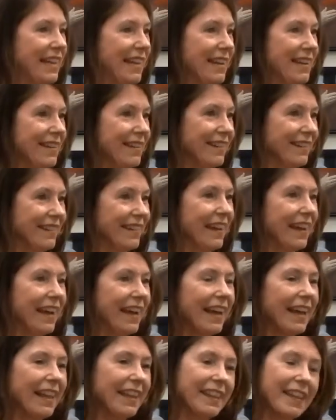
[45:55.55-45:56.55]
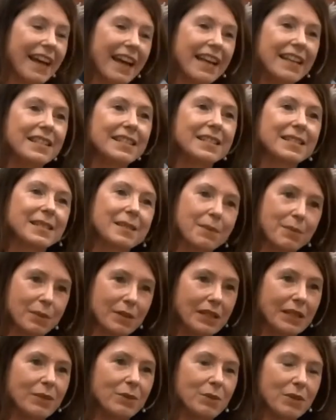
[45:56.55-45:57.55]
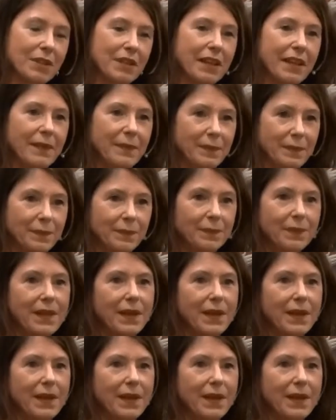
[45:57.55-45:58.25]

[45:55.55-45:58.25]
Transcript: Uh-huh. and that's a pretty cool thing.